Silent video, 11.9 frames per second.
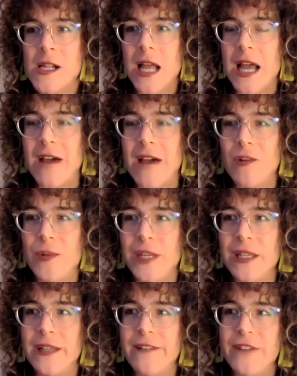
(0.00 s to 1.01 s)
how do we
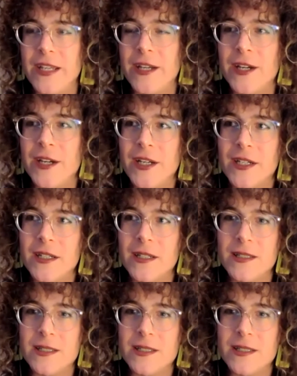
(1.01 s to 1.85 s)
live here